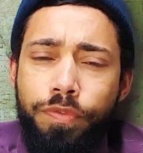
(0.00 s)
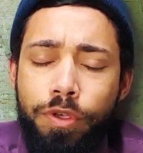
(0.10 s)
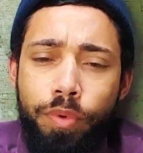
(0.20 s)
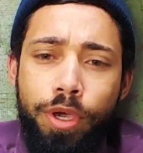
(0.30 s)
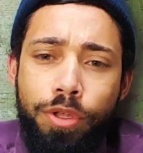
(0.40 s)
So
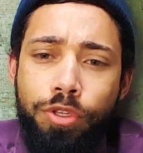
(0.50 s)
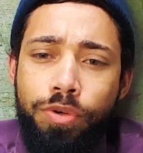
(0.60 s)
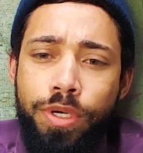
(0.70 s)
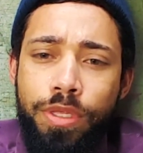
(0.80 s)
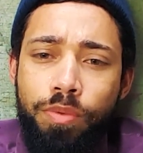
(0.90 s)
we're gonna
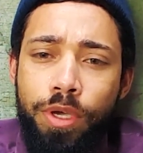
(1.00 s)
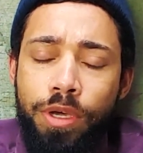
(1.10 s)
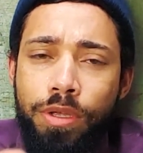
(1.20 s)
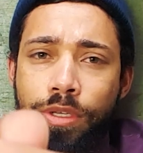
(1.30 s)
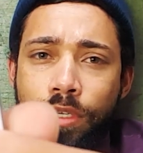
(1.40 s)
do it. We're
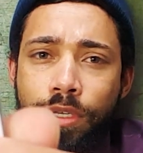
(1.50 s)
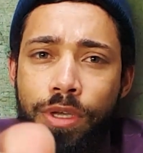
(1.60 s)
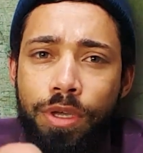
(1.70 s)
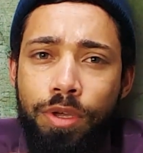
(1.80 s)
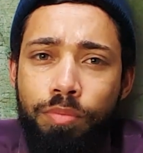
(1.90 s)
gonna just
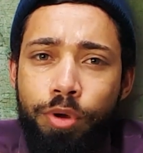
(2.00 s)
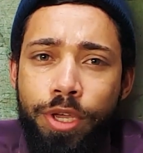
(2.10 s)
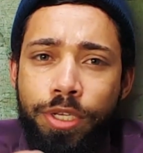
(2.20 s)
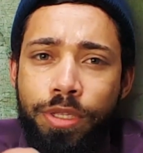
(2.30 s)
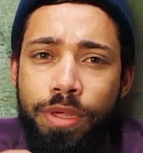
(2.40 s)

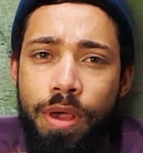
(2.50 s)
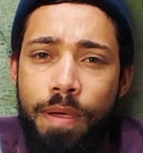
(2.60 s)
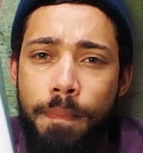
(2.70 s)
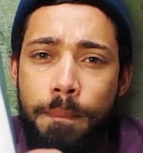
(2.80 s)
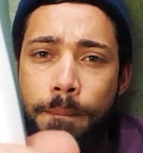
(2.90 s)
press it there.
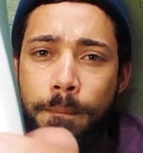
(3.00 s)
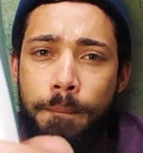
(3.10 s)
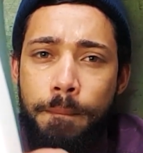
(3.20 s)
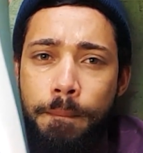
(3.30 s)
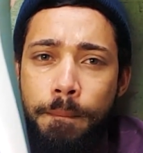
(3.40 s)

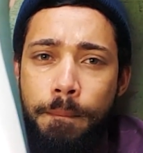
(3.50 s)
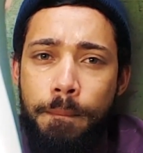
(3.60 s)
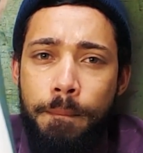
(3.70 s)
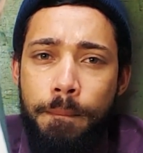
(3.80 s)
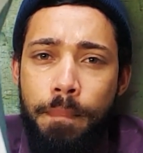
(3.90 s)

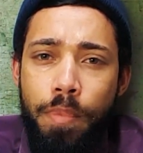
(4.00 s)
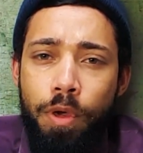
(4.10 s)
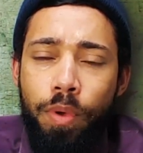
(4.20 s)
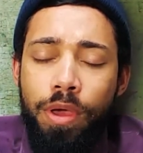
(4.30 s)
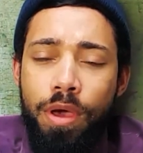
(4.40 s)

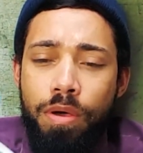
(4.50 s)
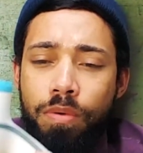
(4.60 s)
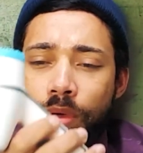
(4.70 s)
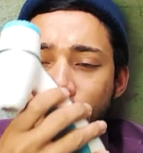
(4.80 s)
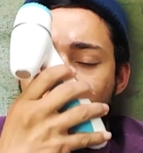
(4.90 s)
There we go.
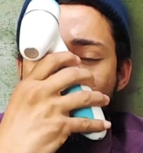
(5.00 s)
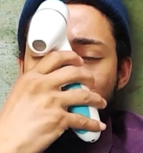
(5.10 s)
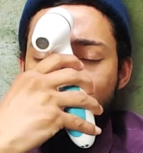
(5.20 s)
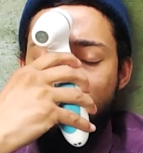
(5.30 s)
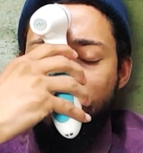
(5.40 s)

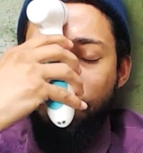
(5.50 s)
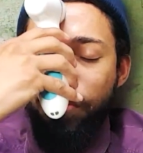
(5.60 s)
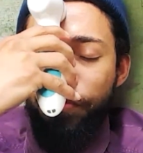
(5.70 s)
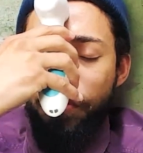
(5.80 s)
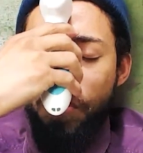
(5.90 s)
Apply it to
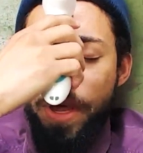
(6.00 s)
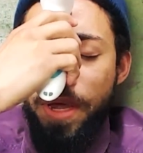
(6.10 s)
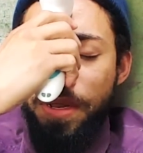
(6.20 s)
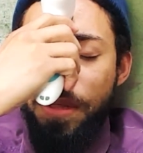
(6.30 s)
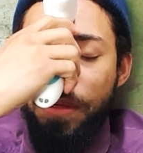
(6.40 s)
the
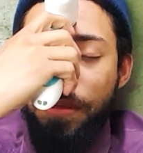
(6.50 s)
forehead.